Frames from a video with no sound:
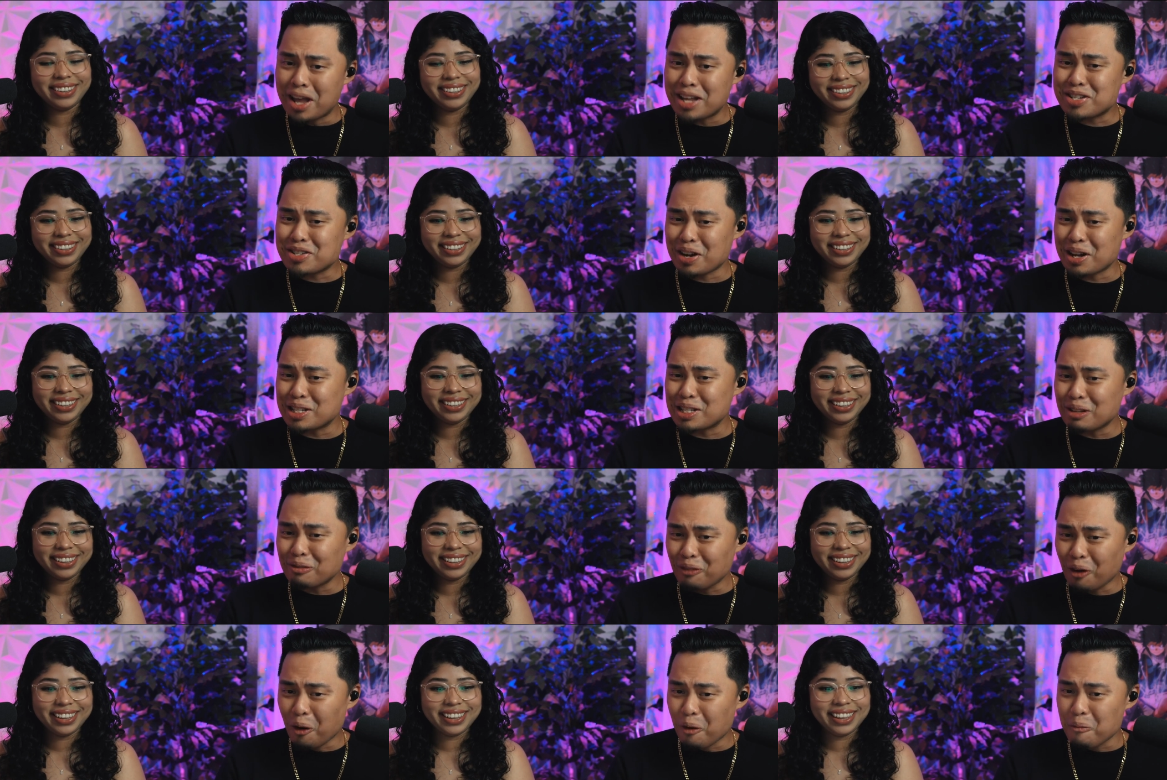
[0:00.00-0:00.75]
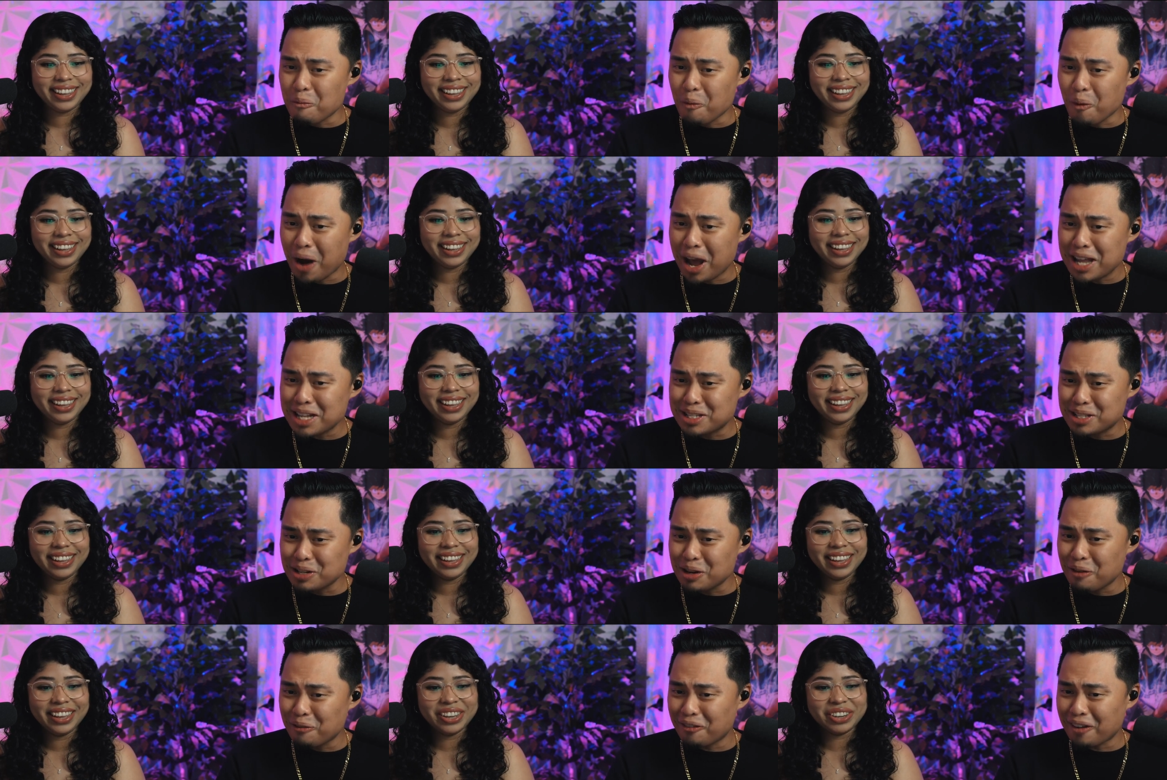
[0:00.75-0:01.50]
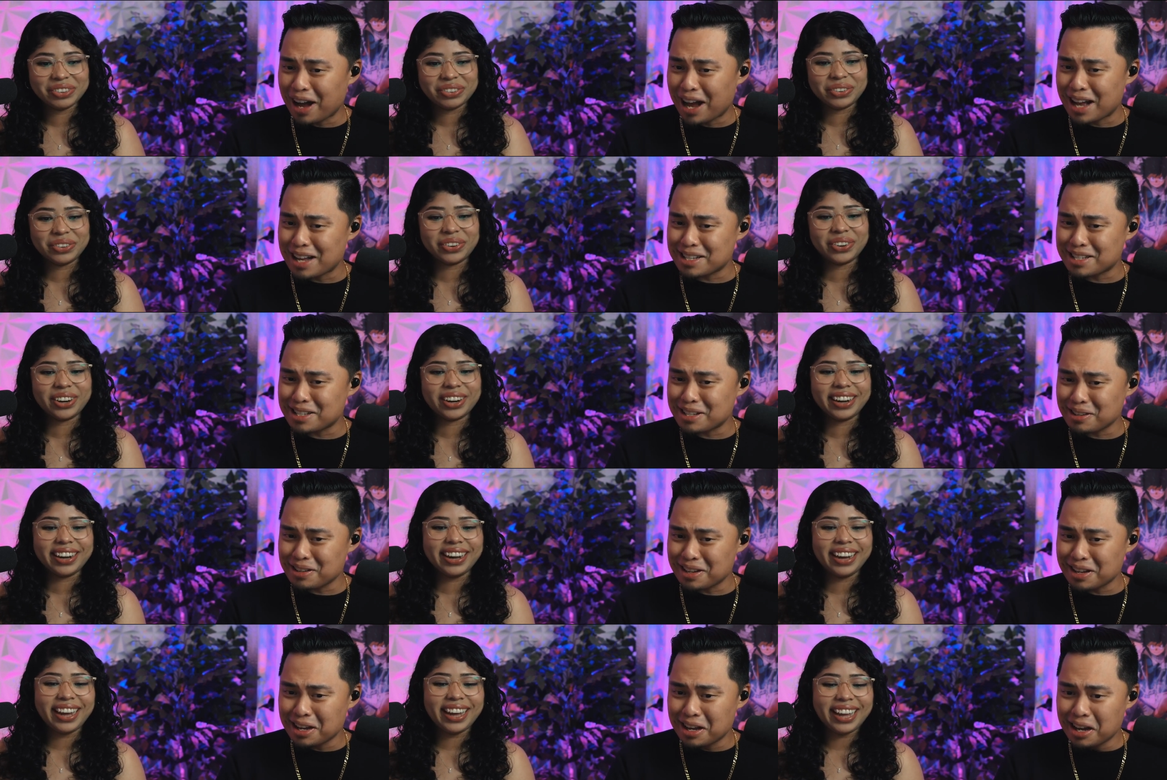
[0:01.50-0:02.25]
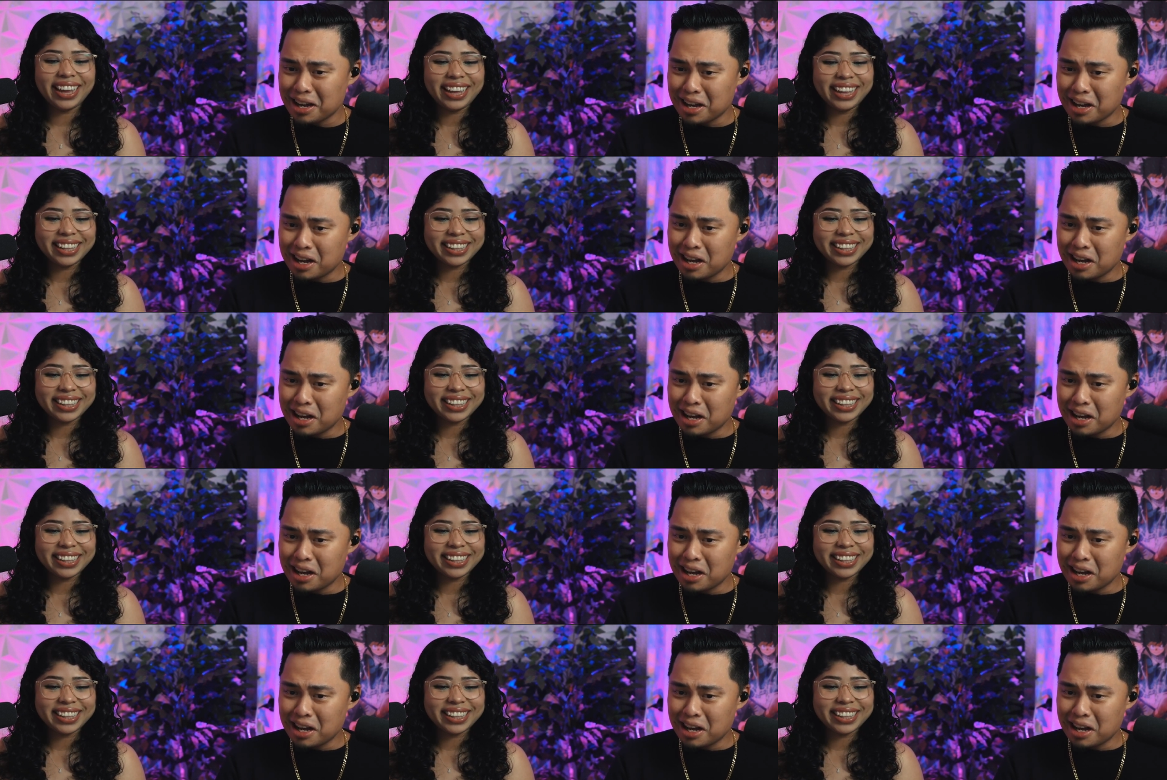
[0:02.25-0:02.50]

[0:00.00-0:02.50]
Speaker 1: he transformed way too fast. What?